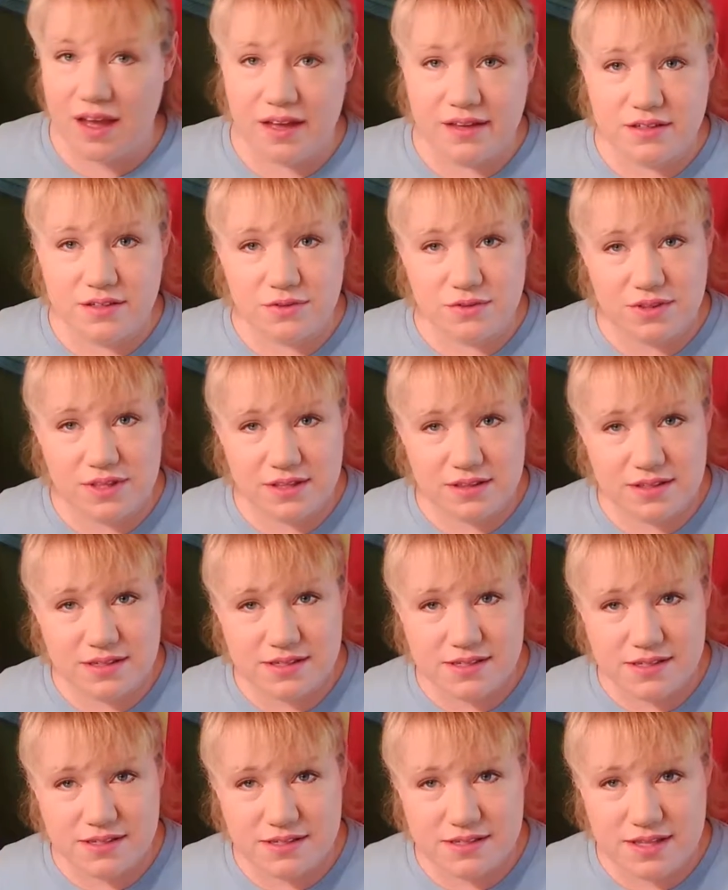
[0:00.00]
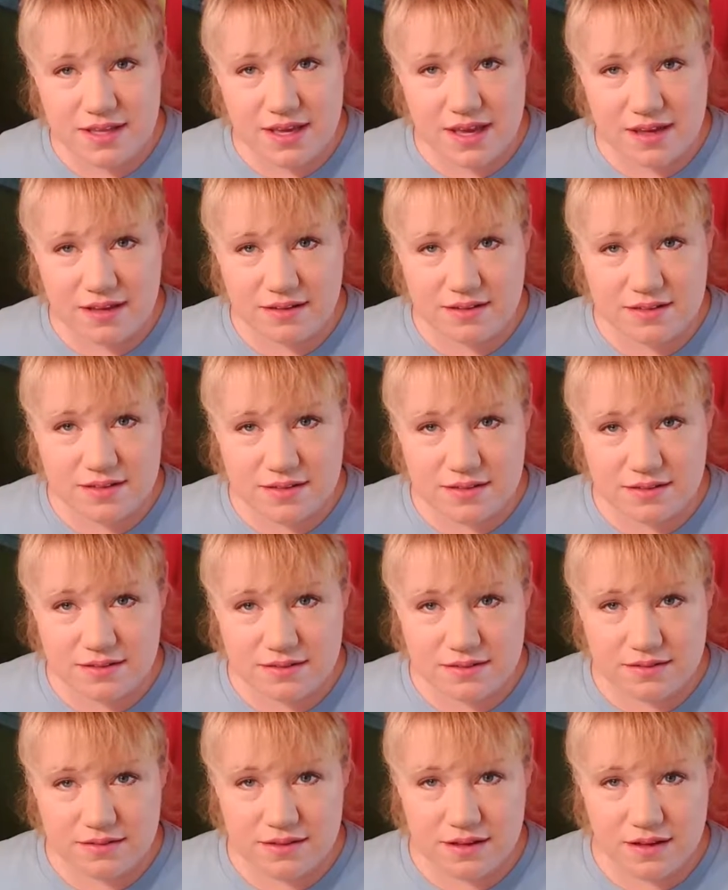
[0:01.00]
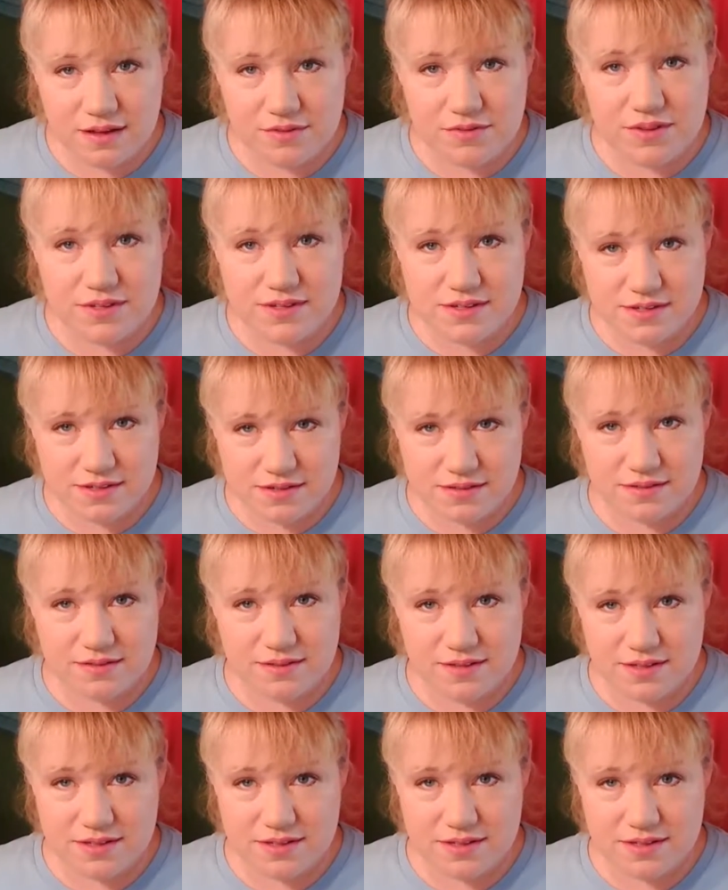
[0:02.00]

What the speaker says: I don't think this is the end of this